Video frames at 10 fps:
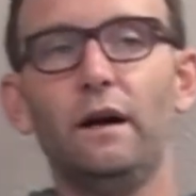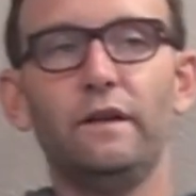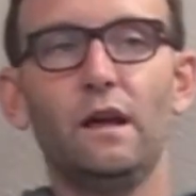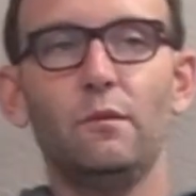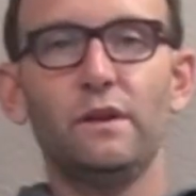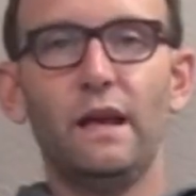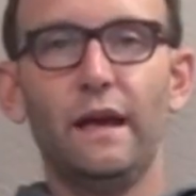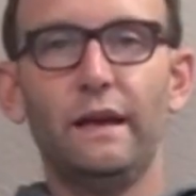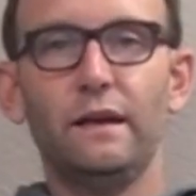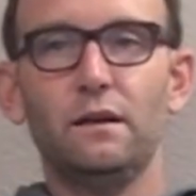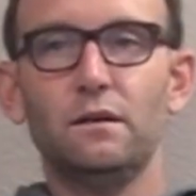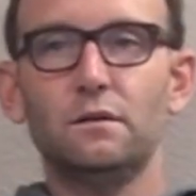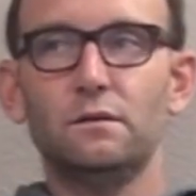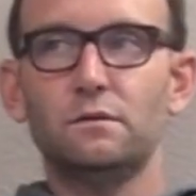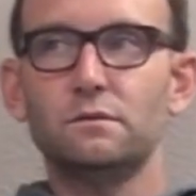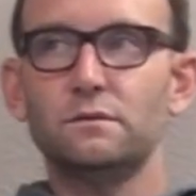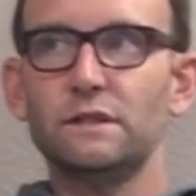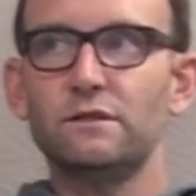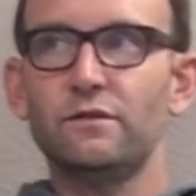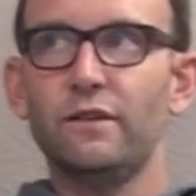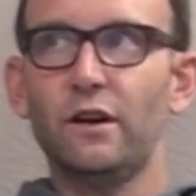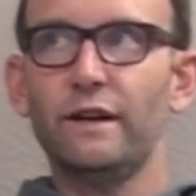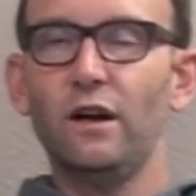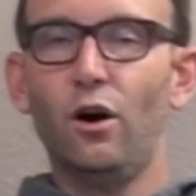in the NBA, it's very